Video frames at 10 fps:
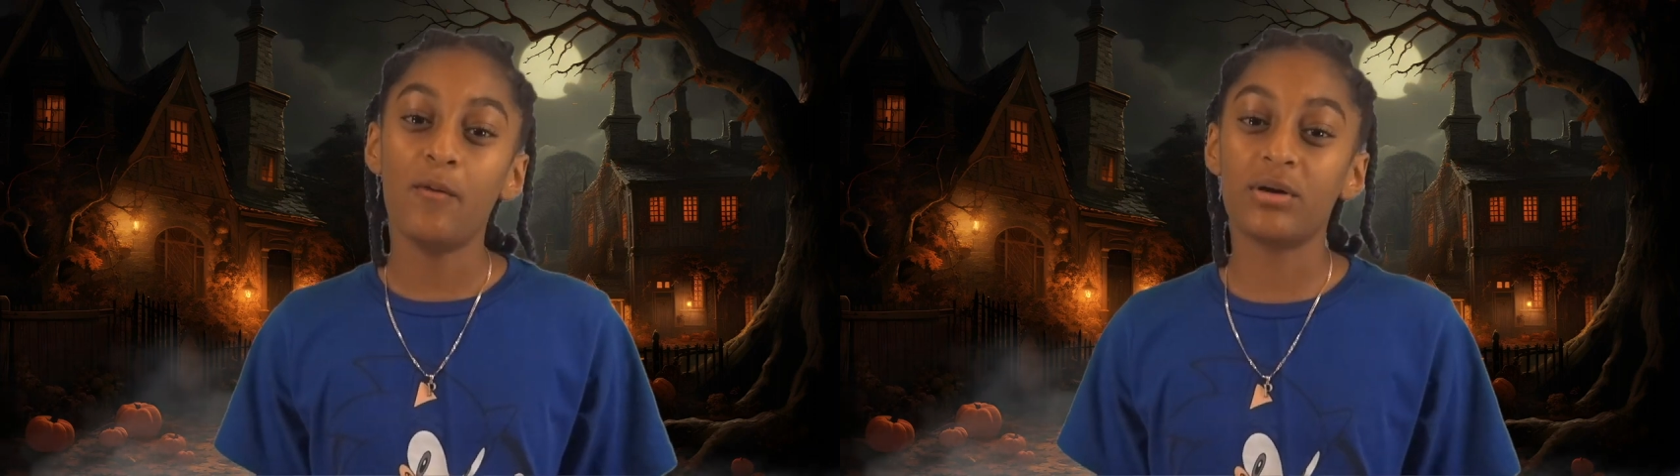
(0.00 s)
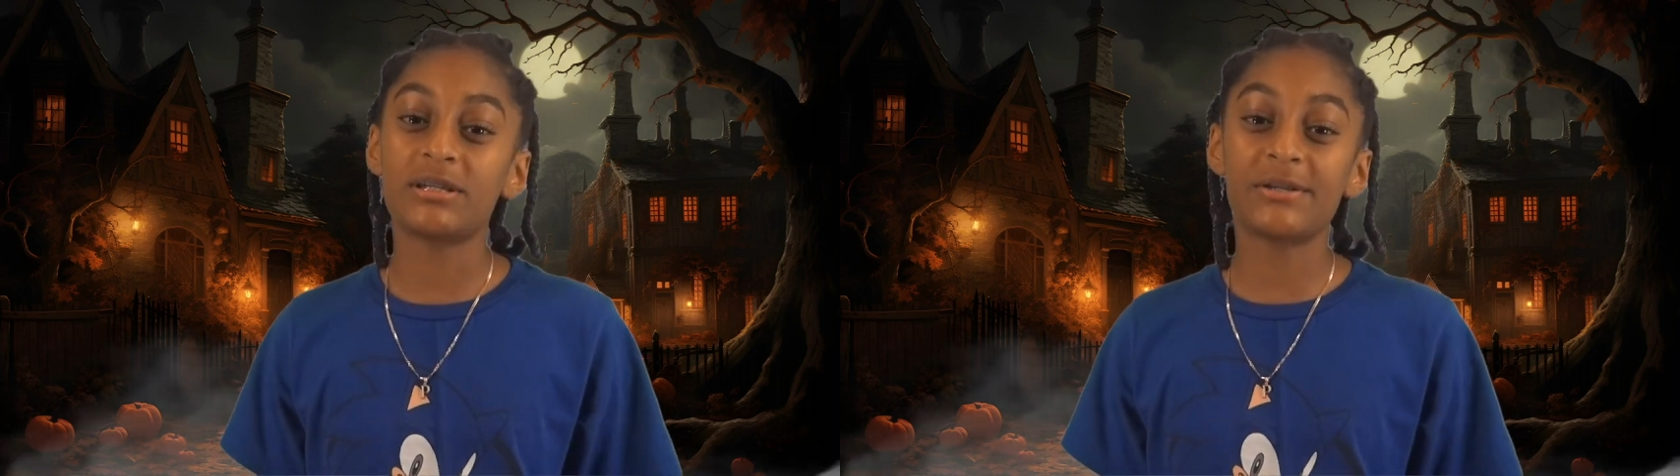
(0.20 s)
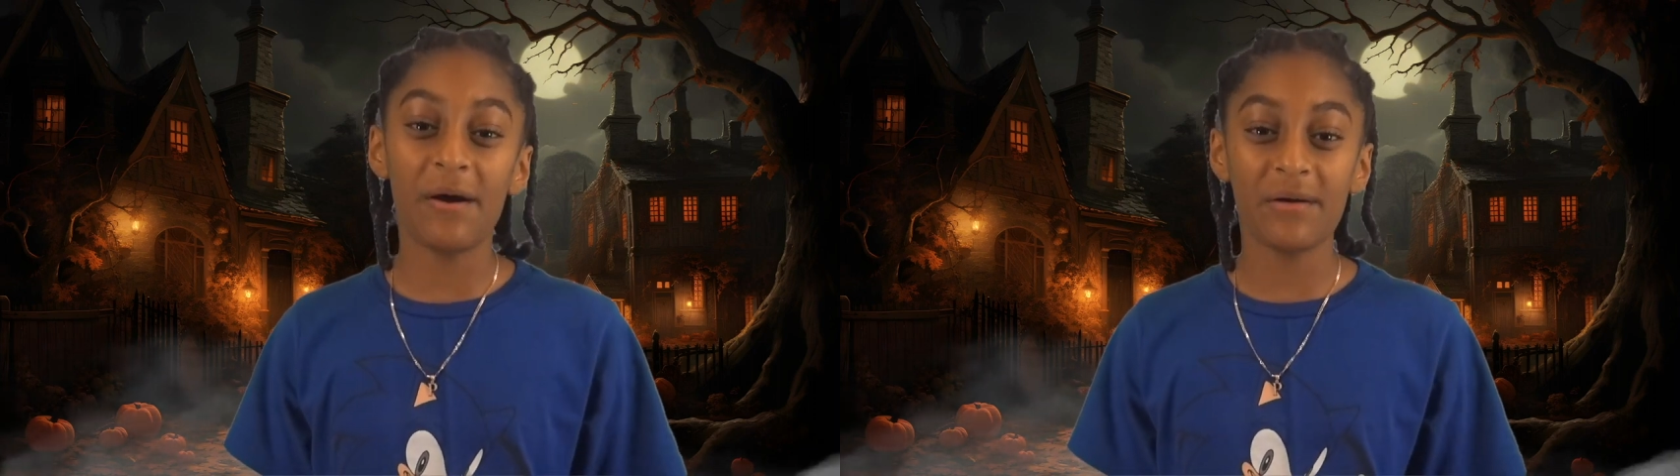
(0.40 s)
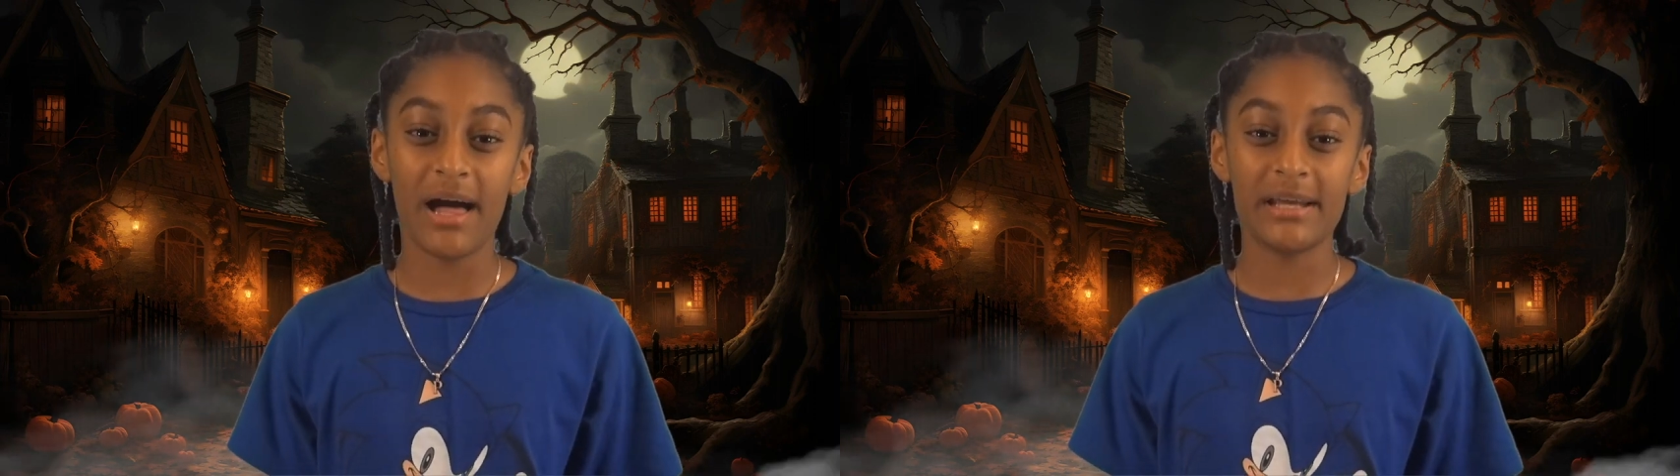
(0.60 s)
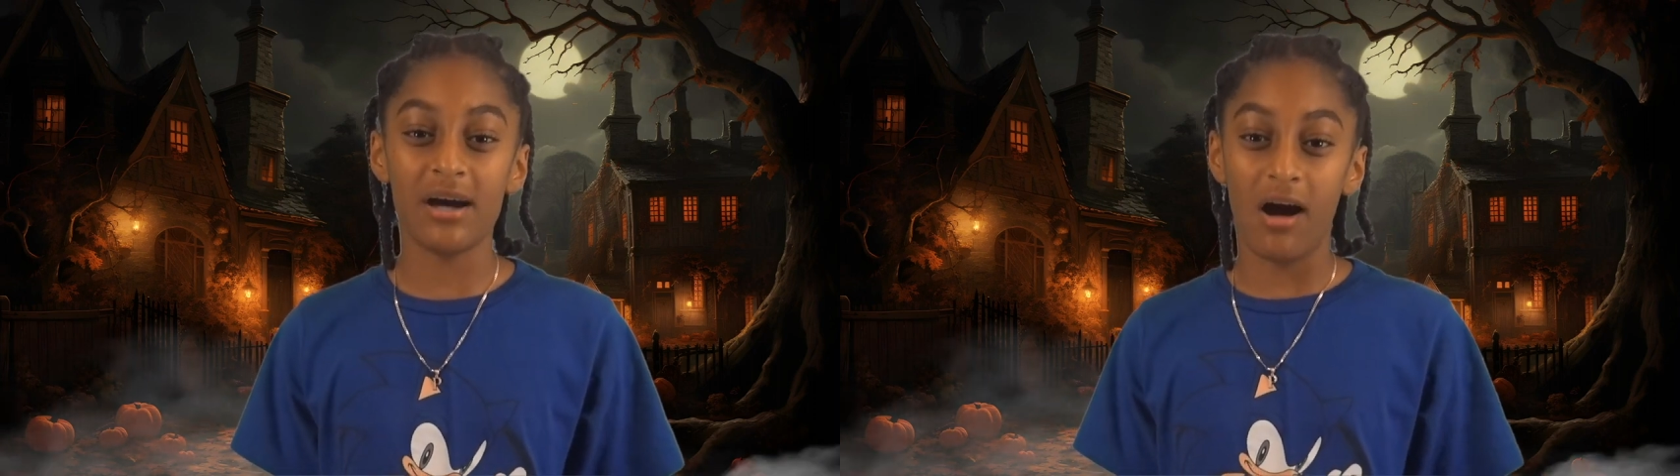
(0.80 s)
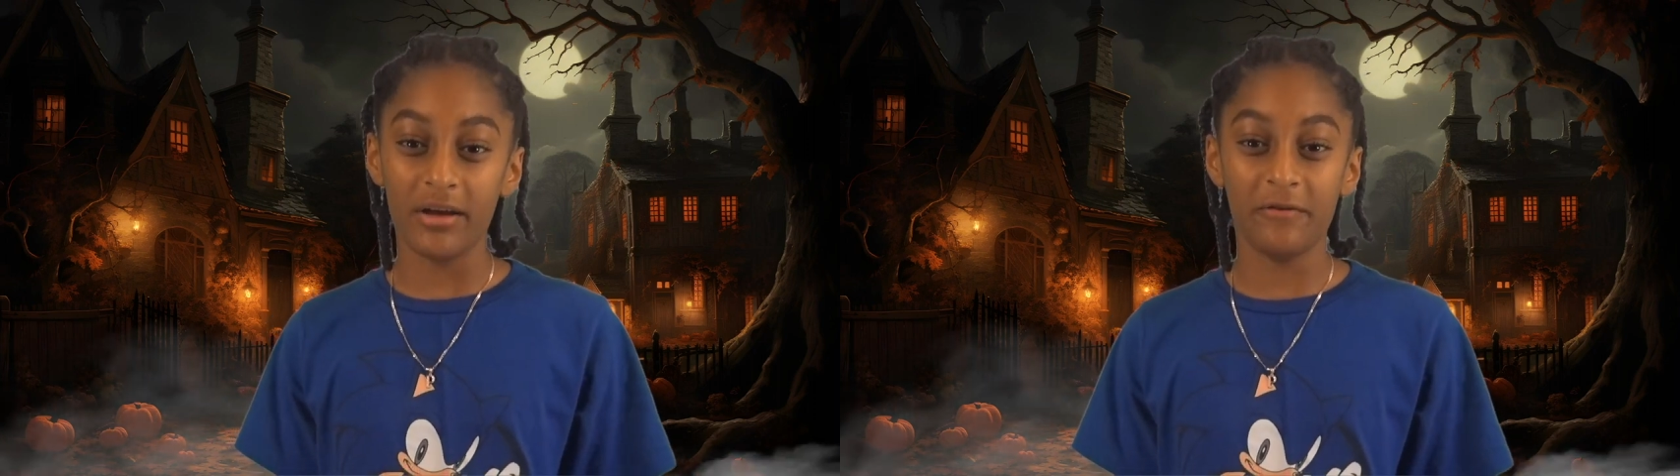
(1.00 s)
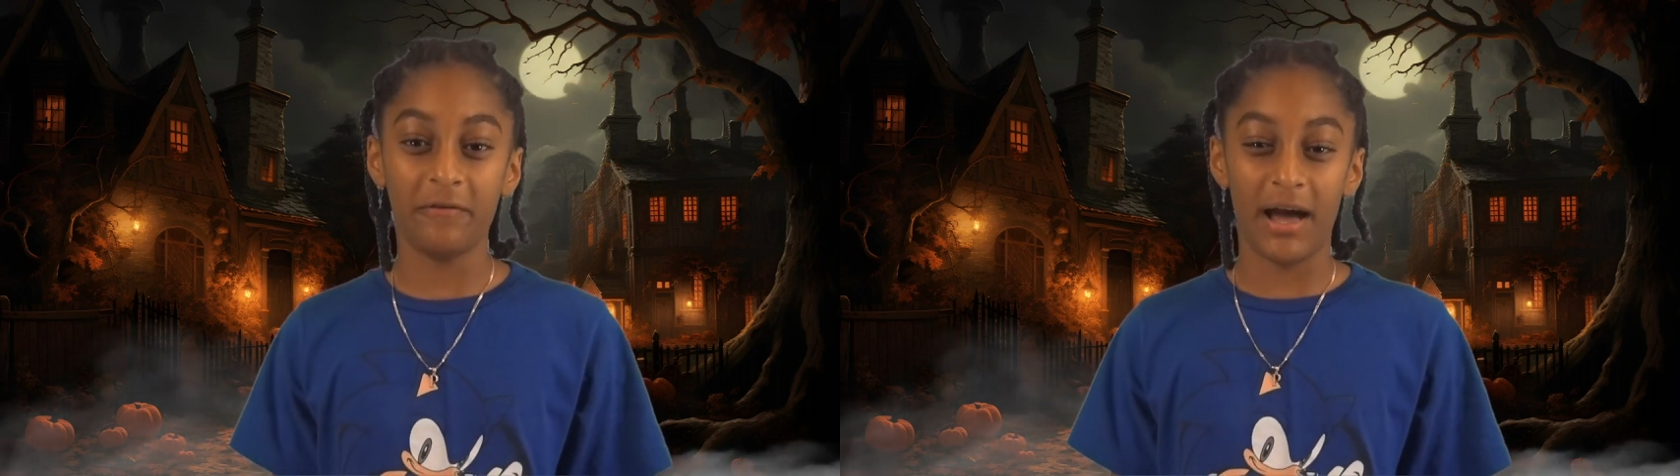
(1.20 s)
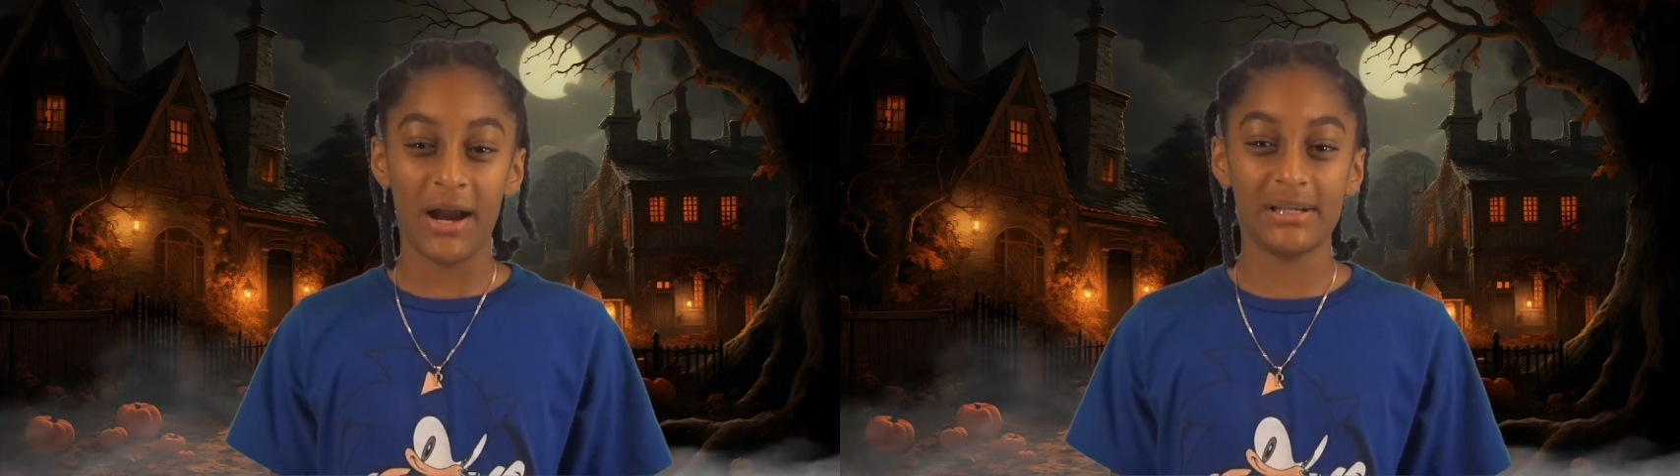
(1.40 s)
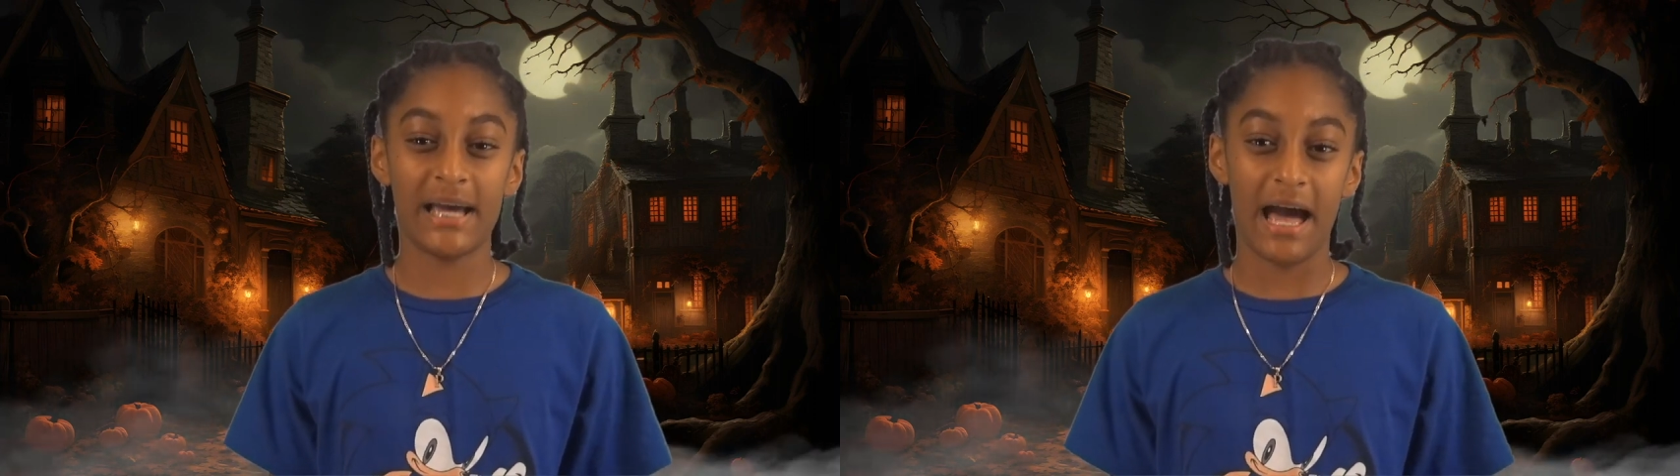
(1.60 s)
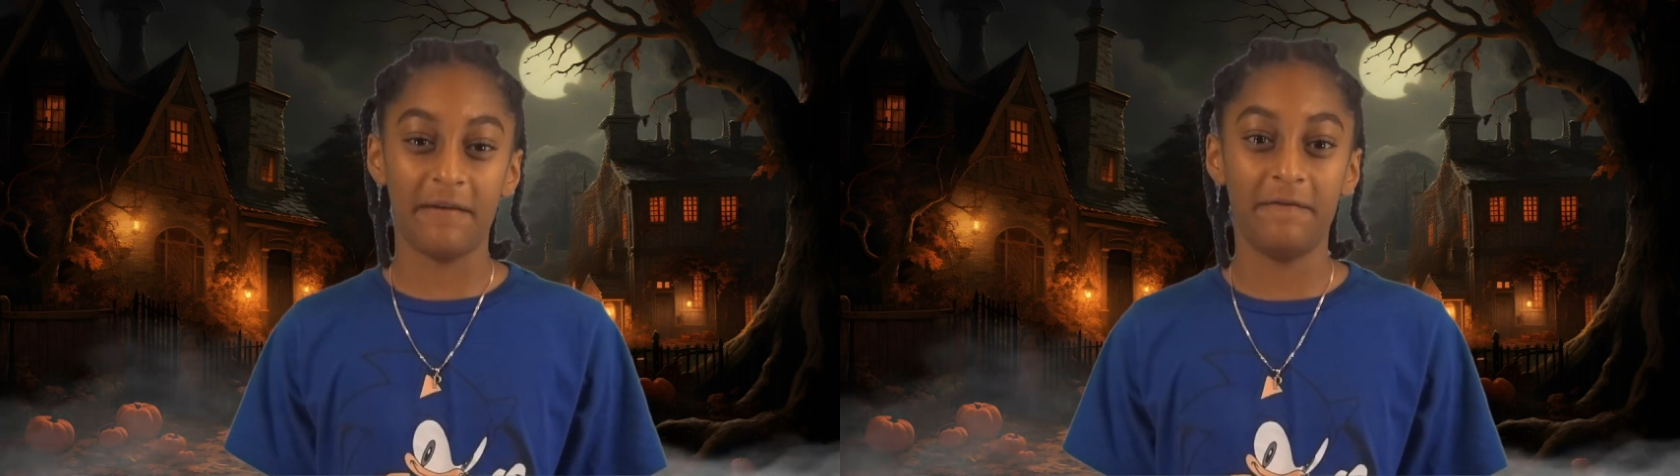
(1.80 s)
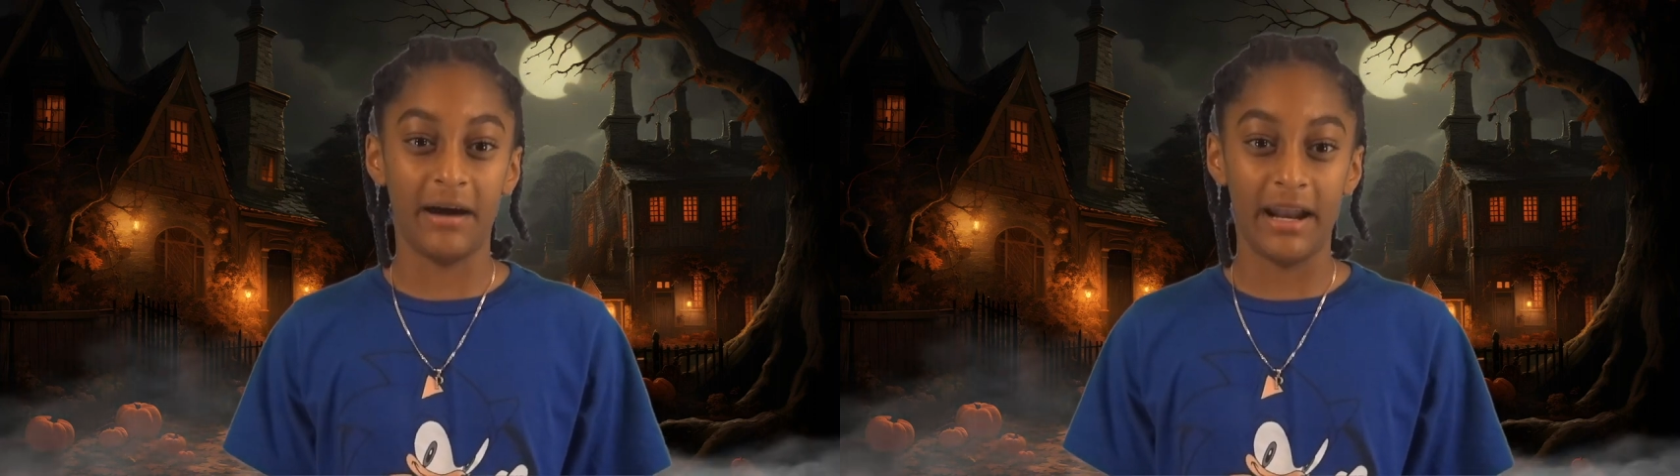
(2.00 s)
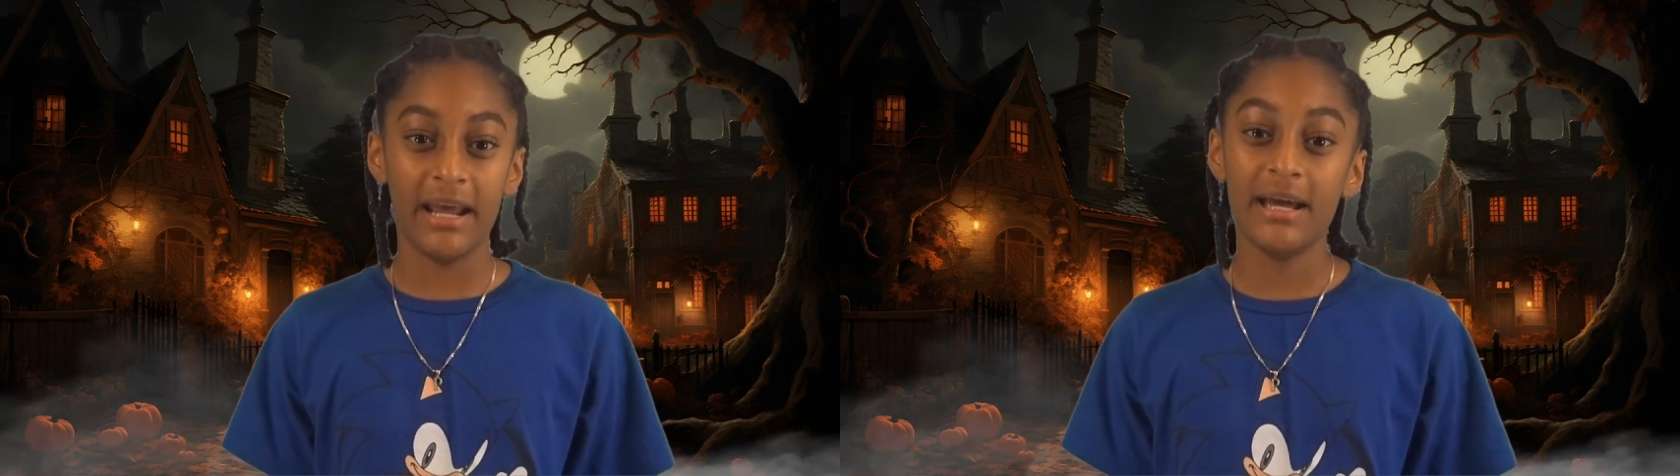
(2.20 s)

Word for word: We're so glad all you flyers had fun.